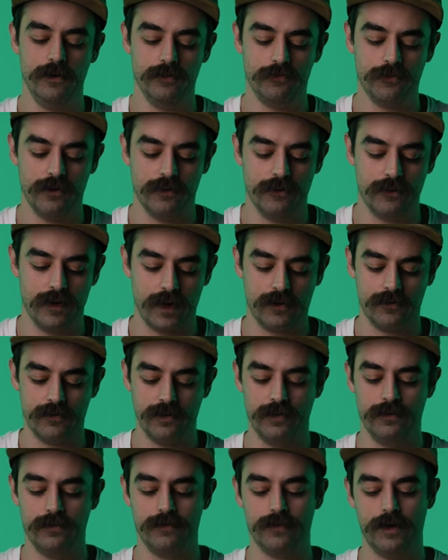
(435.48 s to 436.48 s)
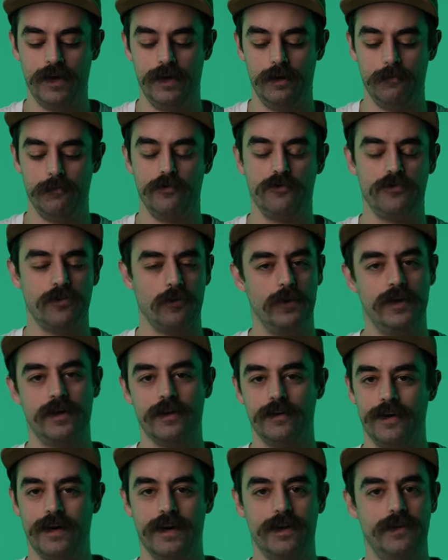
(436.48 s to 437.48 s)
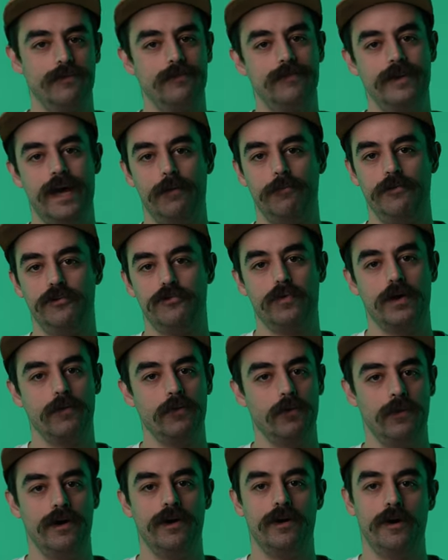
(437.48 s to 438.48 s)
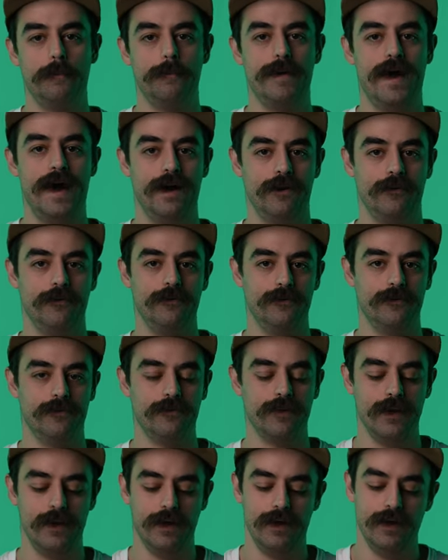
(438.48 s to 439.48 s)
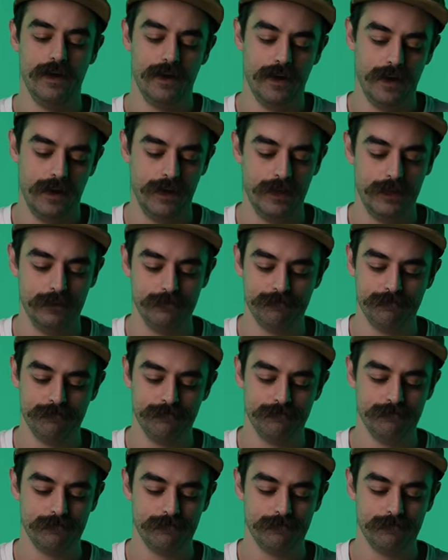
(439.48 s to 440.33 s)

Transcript: different sections um, so we can kind of establish where we want our patterns. Um,